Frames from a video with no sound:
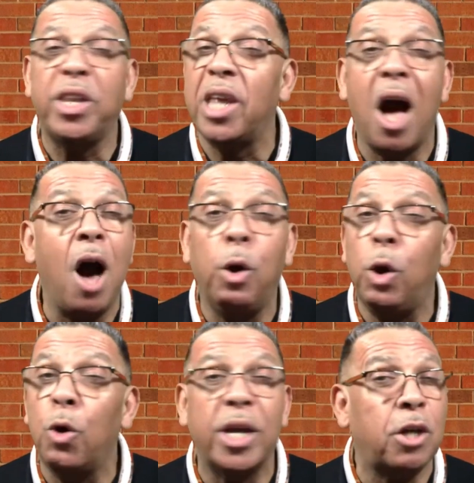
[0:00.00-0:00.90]
the
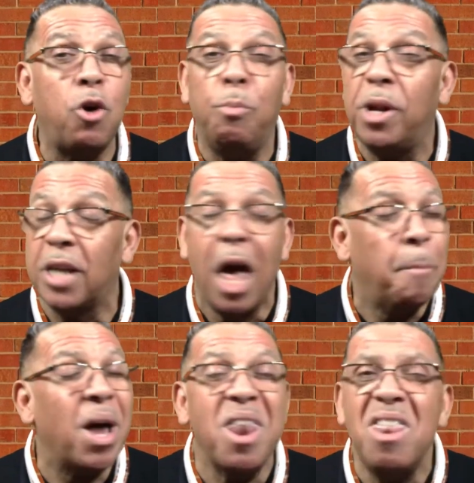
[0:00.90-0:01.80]
outlook is hopeless,
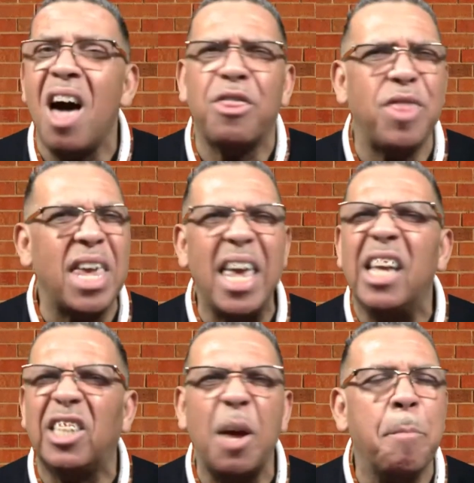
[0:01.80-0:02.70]
but nothing
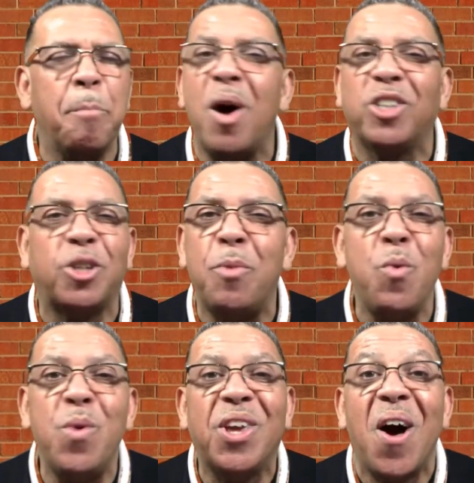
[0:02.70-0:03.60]
is impossible
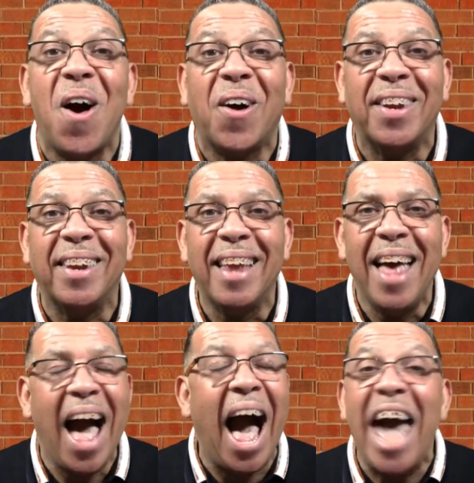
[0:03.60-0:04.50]
with God.
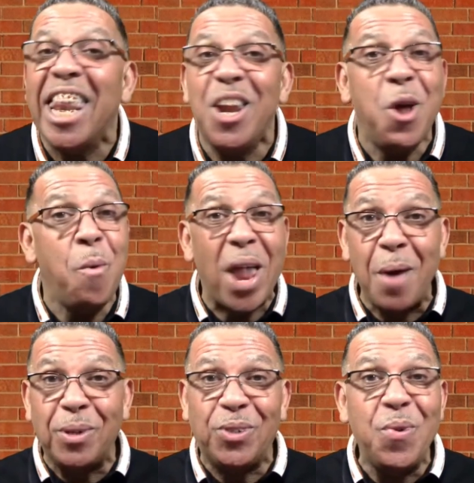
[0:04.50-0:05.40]
I don't know what I
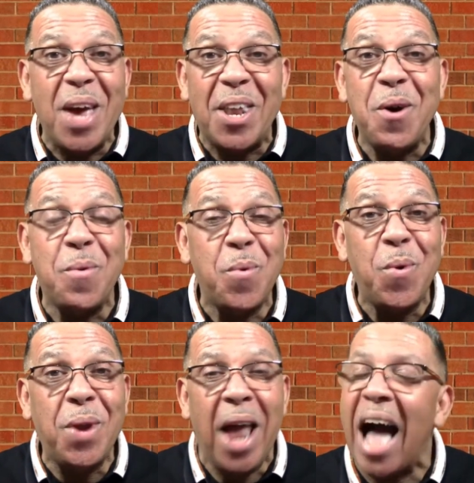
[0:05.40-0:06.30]
was doing at
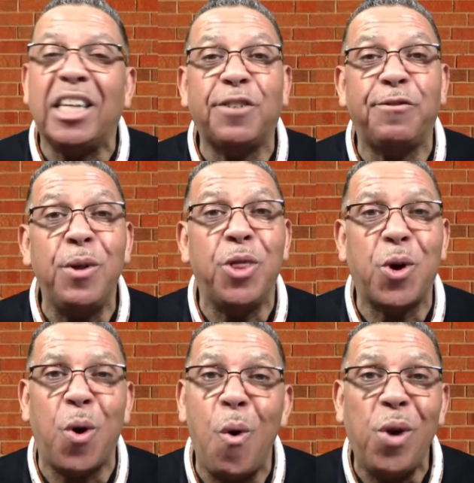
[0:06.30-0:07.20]
Oakwood. I just felt the
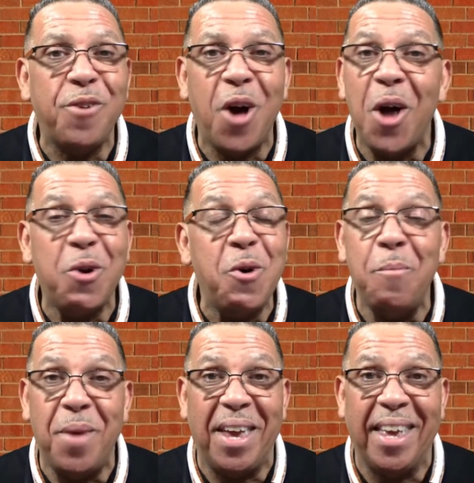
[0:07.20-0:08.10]
call of God
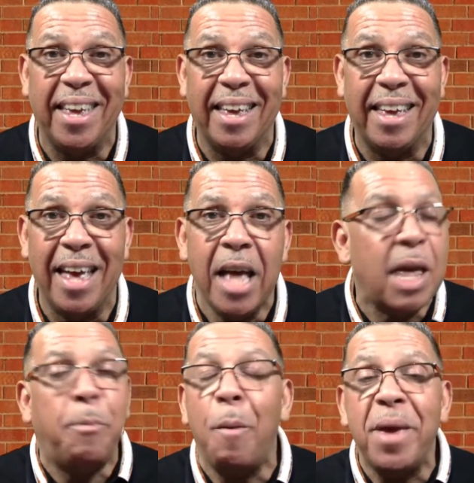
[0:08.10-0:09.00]
on me. They
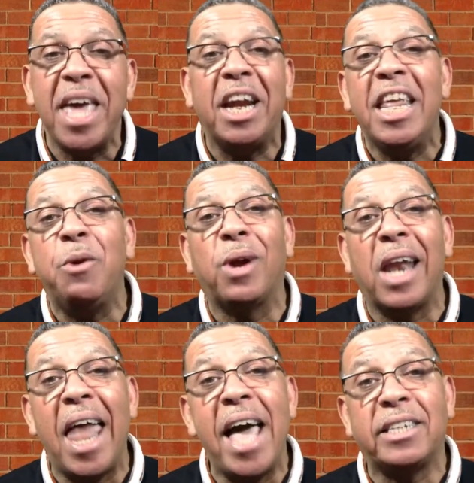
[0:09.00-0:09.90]
put me in a little
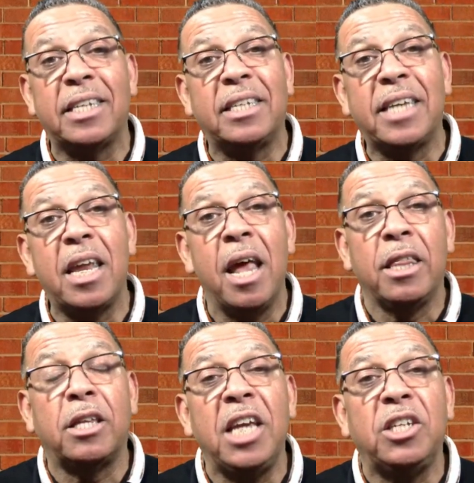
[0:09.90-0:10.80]
class and said,
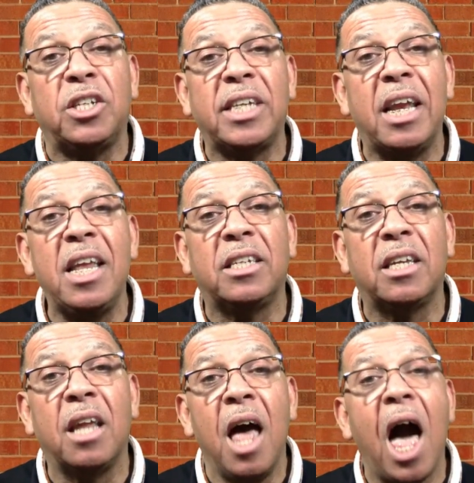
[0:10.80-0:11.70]
the teacher said,
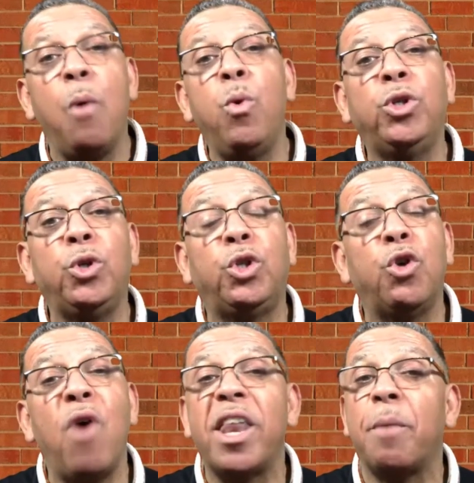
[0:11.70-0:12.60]
Listen, I want you to
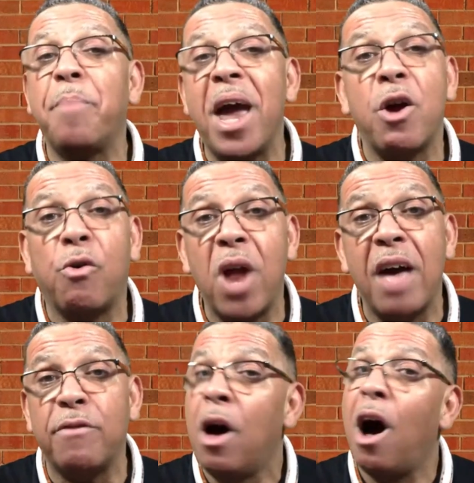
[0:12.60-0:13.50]
write a
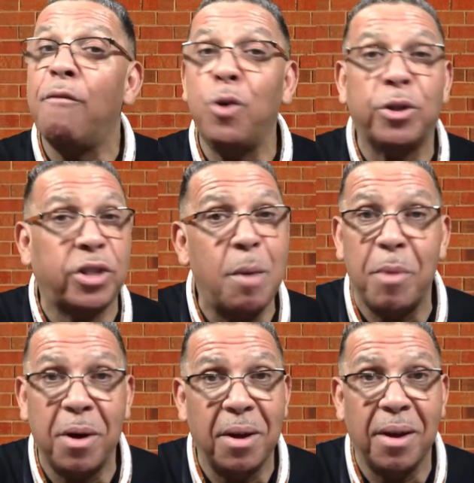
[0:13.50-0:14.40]
paragraph of your summer.